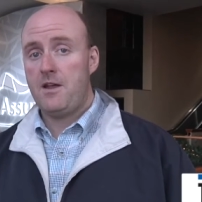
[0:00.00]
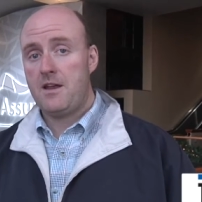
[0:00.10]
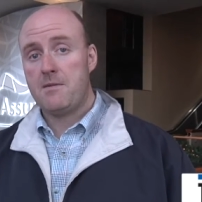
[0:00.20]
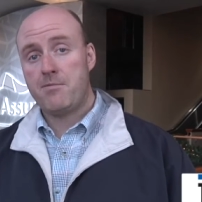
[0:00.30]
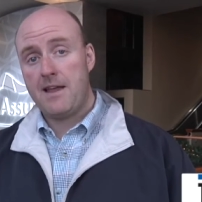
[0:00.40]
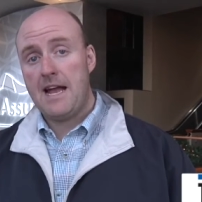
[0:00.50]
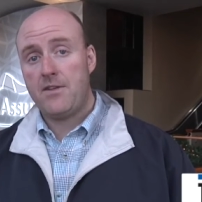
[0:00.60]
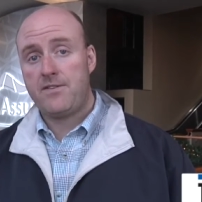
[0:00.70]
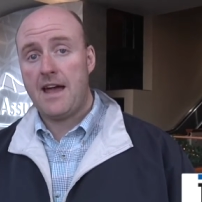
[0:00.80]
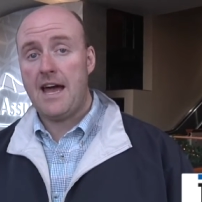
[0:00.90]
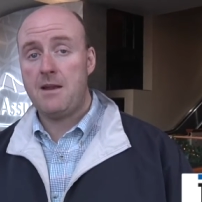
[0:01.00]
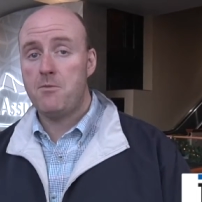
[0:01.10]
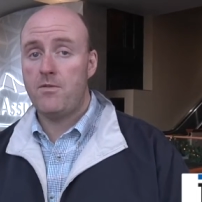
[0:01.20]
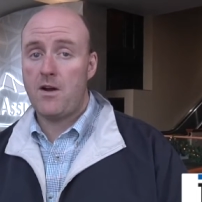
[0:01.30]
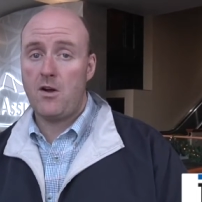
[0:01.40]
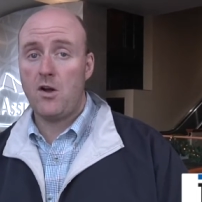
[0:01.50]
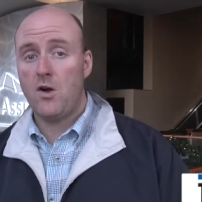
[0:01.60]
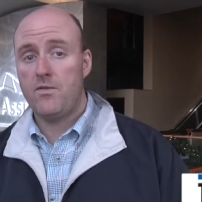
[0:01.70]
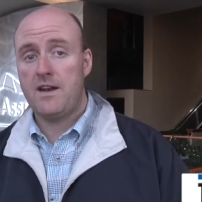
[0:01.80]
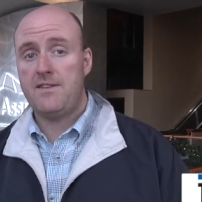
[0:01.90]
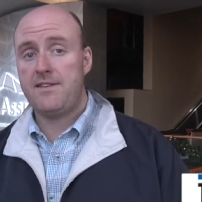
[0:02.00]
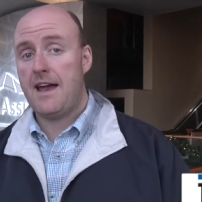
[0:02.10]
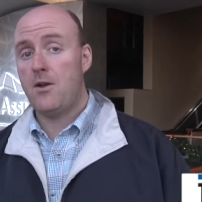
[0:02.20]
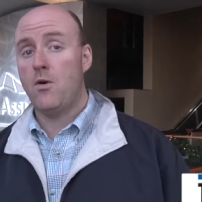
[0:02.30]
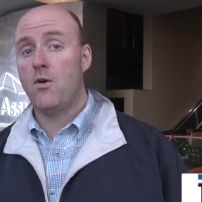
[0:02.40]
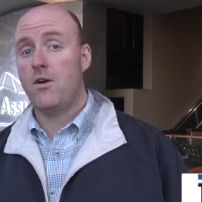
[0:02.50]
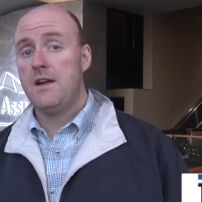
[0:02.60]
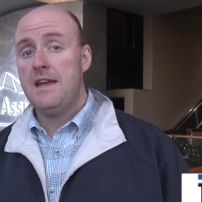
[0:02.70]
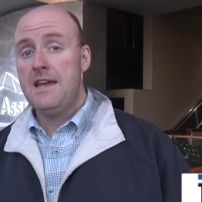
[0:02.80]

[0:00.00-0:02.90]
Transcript: He can play outside and move Aaron Colvin inside, or